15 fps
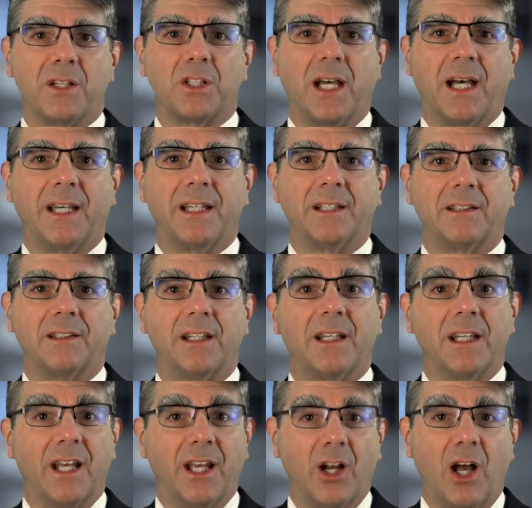much higher,
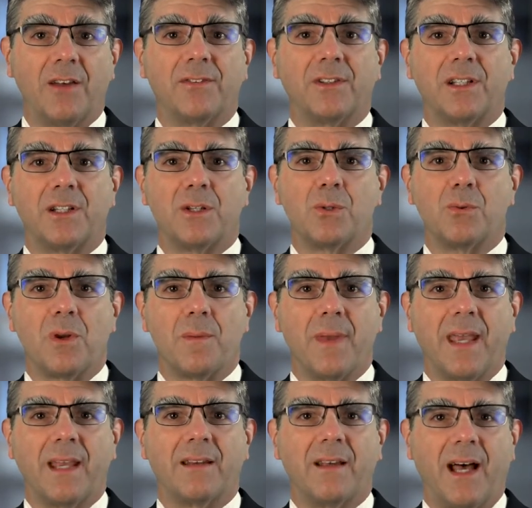and often it has
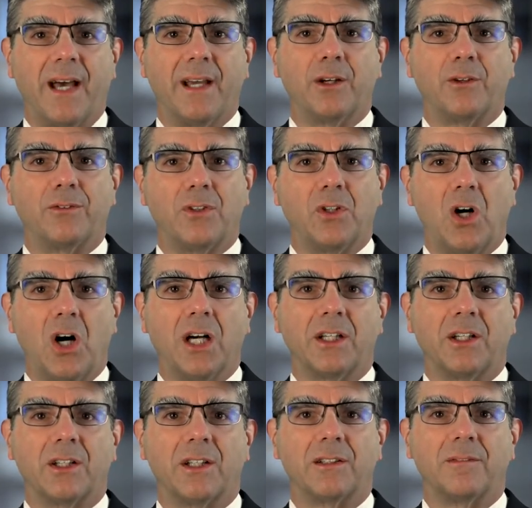remained higher for
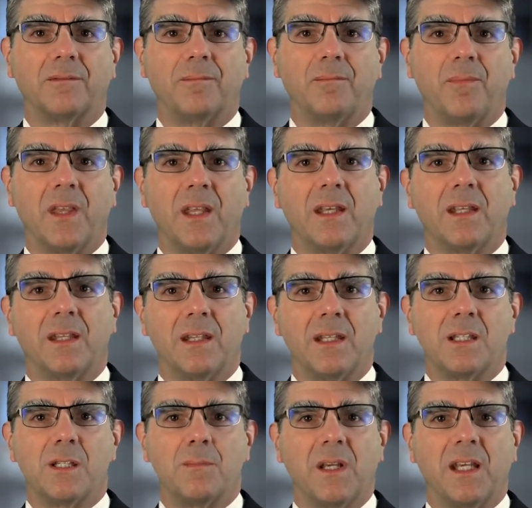longer.
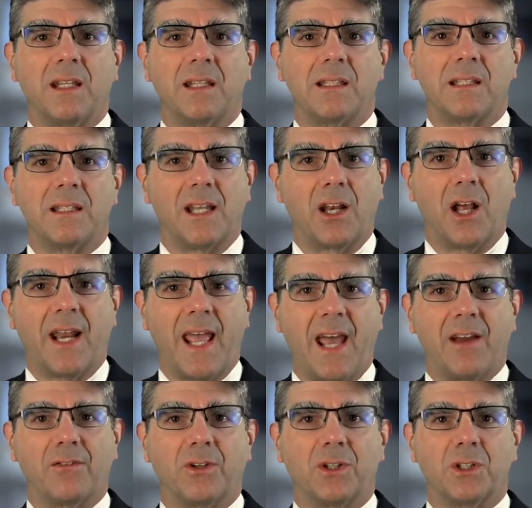This means that on
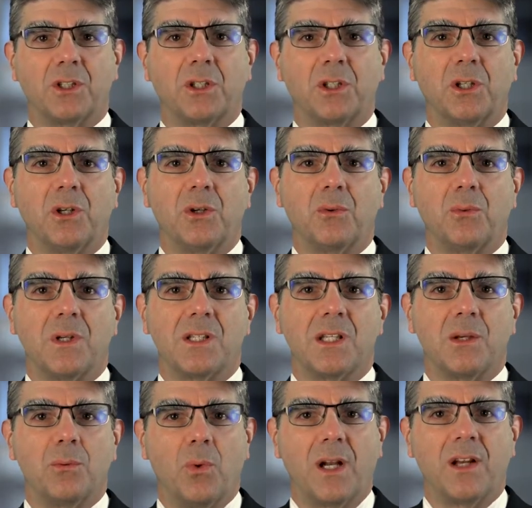average, we
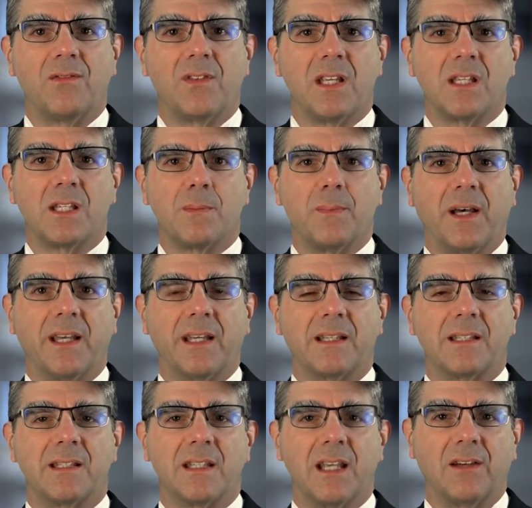see one of these
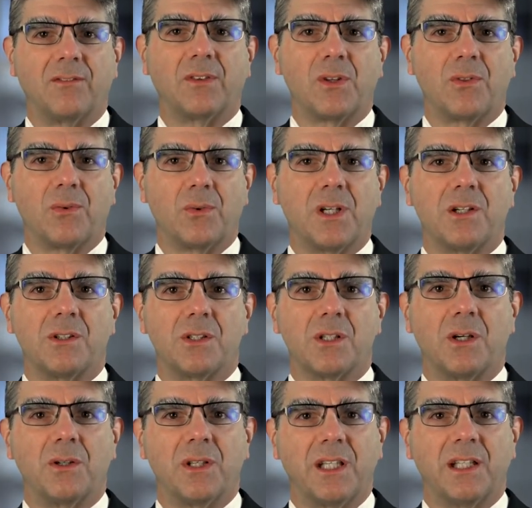spikes every 3 or
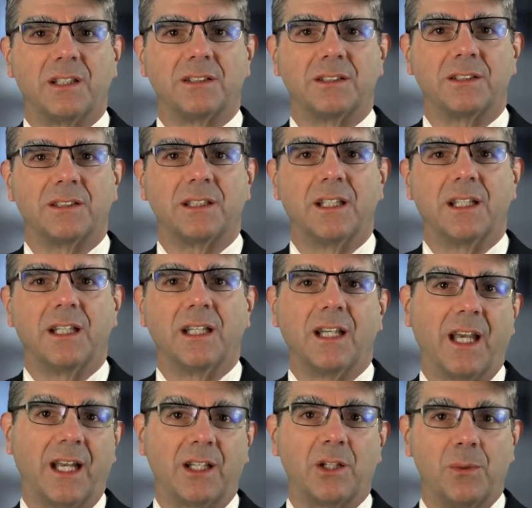so years,
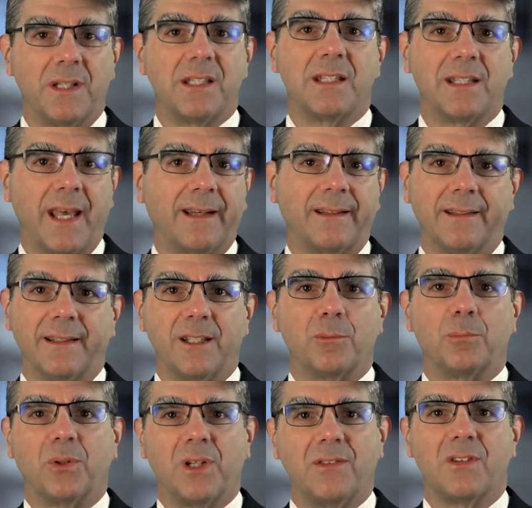and coincidentally,
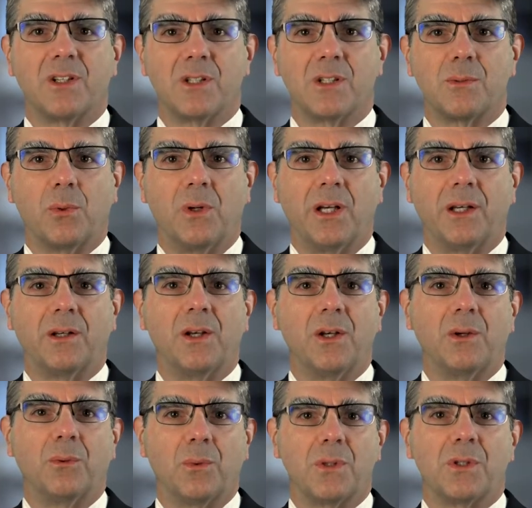the previous one
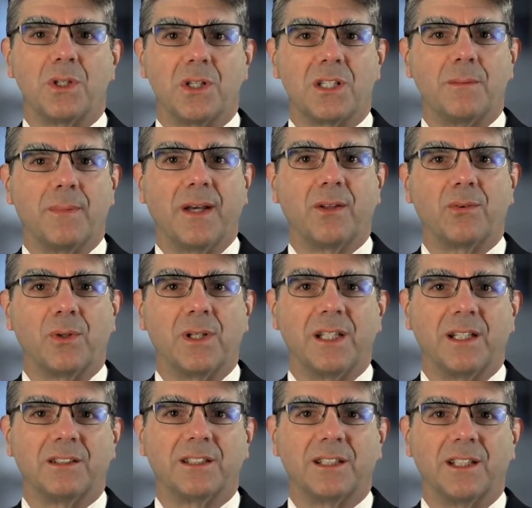was just about 3
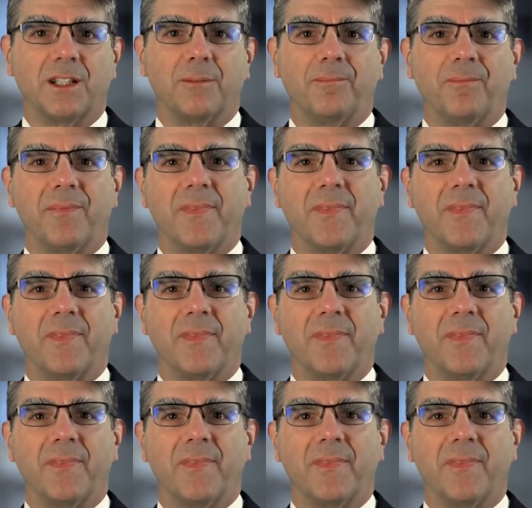years ago.